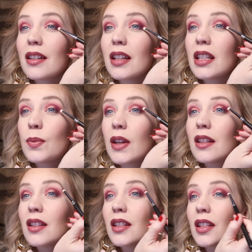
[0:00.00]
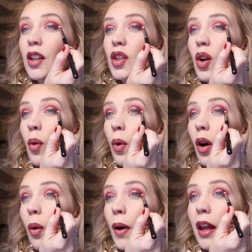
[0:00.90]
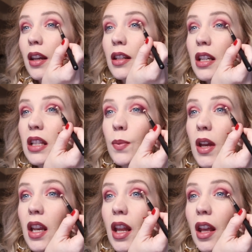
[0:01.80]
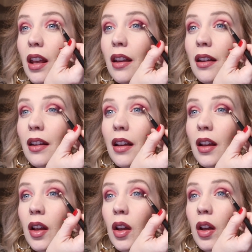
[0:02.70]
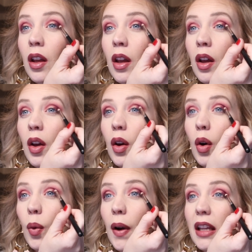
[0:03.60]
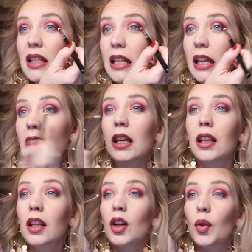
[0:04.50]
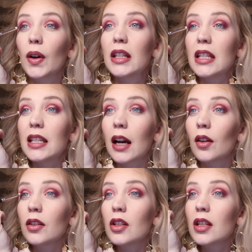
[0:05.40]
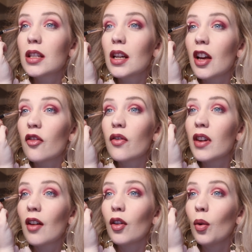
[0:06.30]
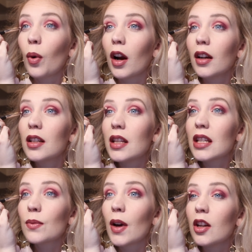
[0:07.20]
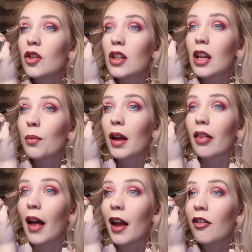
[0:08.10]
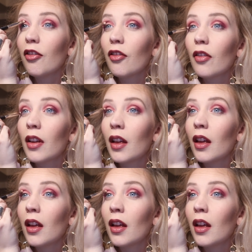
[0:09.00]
It's been such a whirlwind. It's been crazy, crazy town. Just, I've never worked this much in my life.